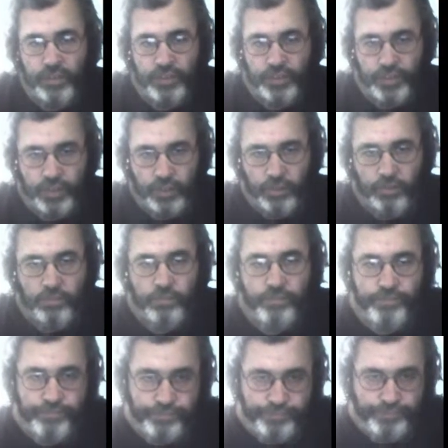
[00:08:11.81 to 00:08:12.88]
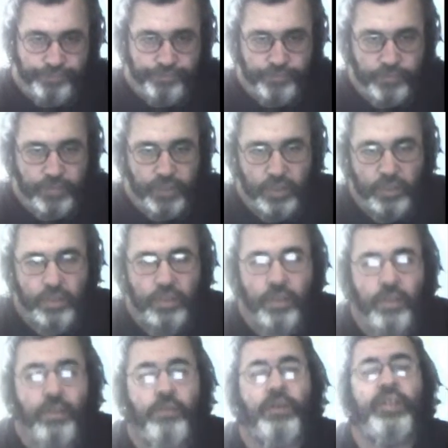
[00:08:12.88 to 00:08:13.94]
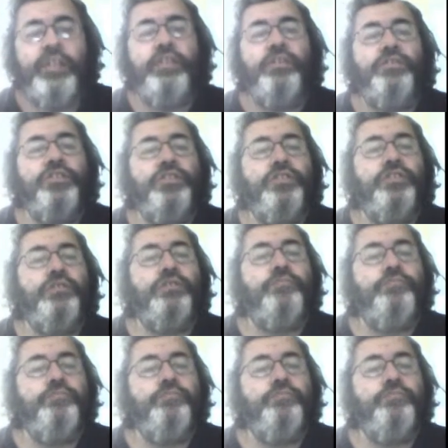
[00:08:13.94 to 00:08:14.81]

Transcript: So, what else?